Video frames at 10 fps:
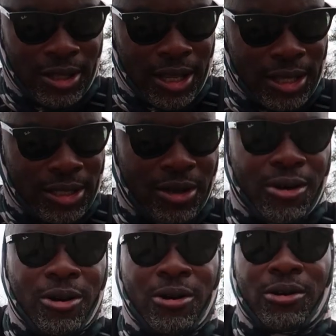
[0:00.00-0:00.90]
that is a
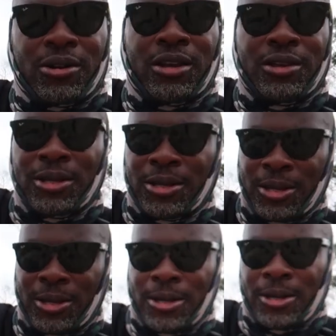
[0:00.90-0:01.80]
hog.
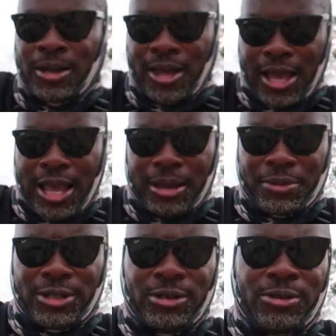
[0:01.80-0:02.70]

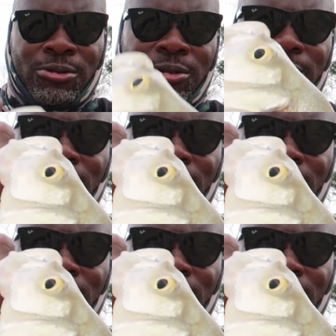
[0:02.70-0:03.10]
Absolute